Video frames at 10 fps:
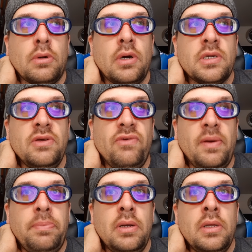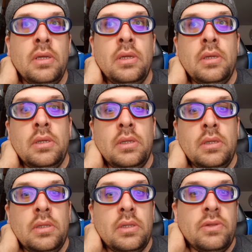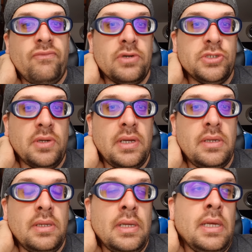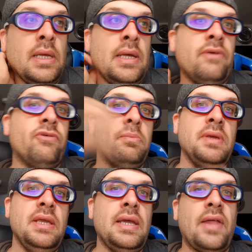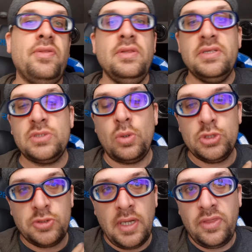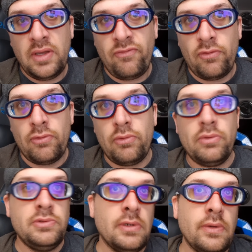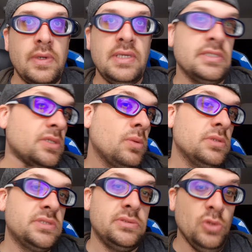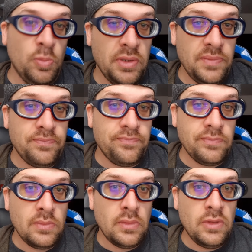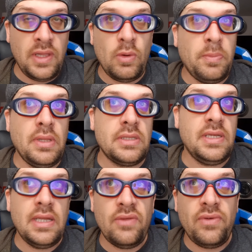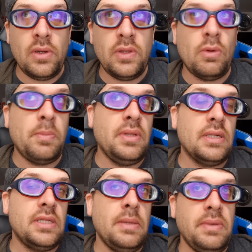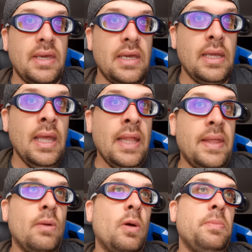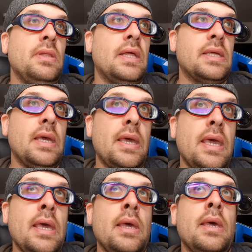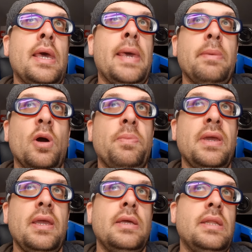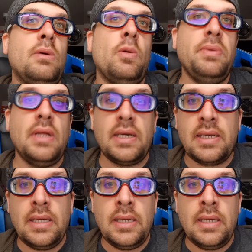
give up for trade? For me, I think this whole trade thing for WWE is so stupid. They won't be like the NFL, they won't be like the NBA, they won't be like MLB, and they won't be like